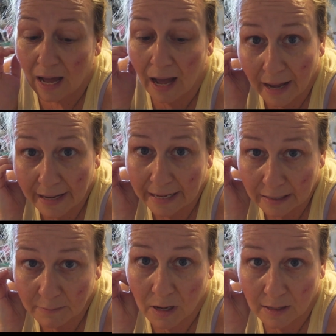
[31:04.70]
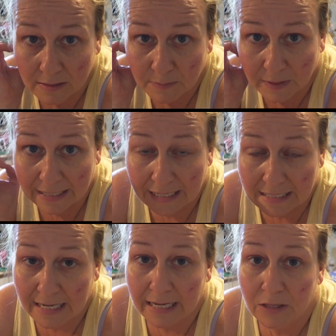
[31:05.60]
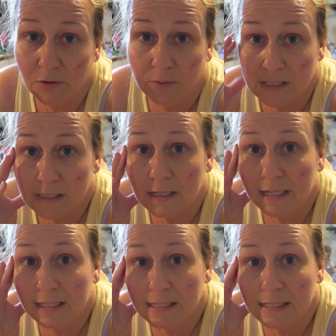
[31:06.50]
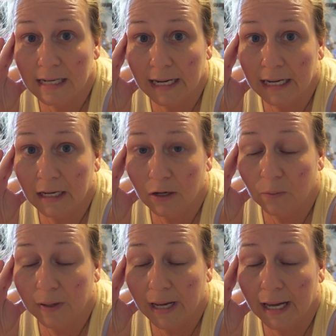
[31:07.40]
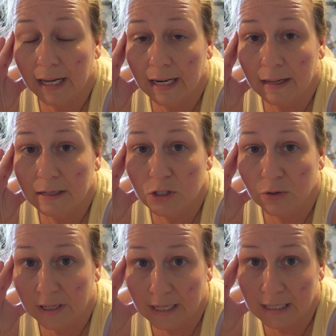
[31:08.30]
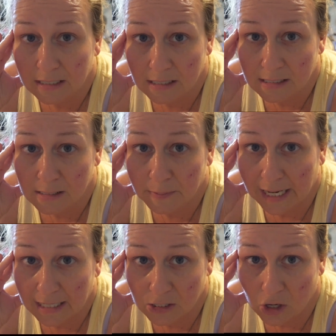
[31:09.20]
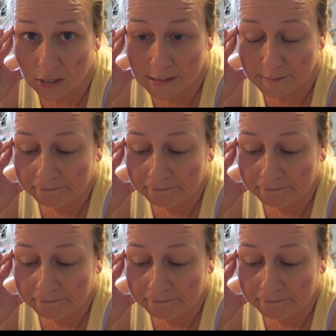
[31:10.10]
I am contemplating taking the rest of this and going ahead and turning it into spaghetti sauce.